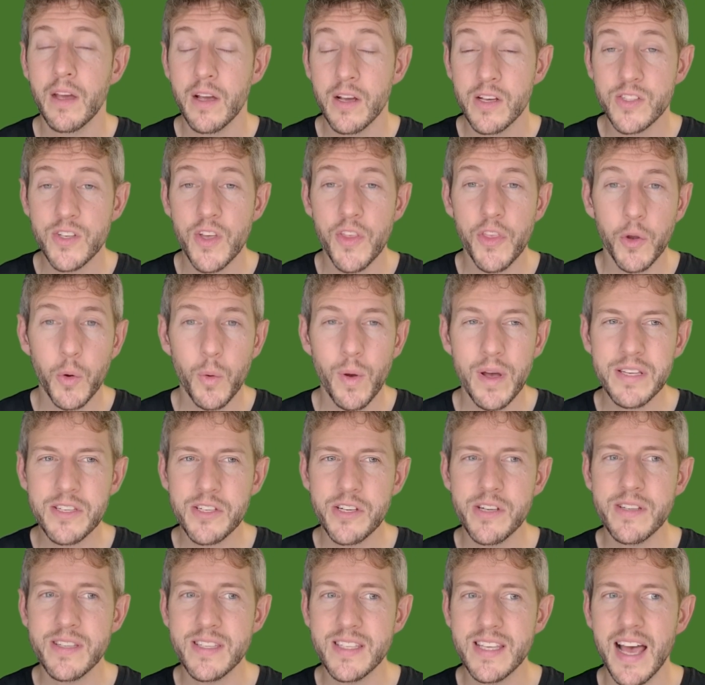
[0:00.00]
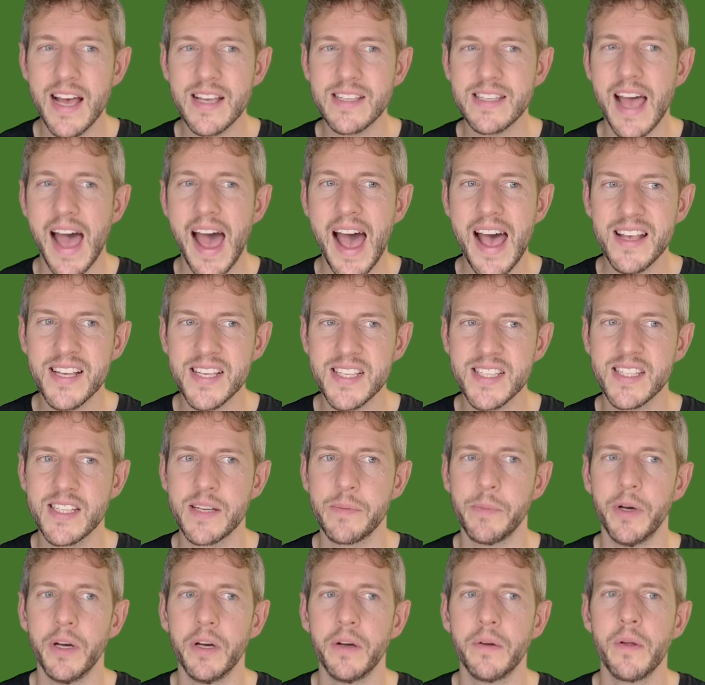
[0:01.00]
So the question says
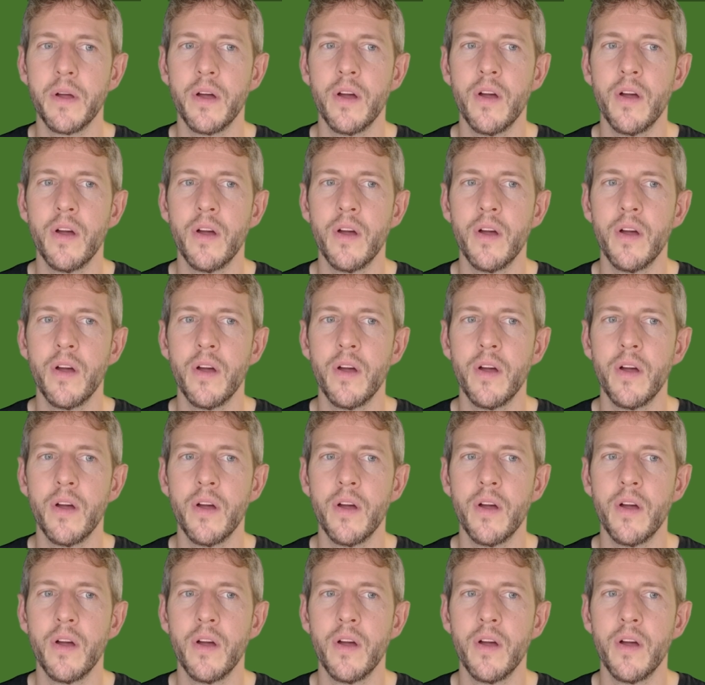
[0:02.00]
estimate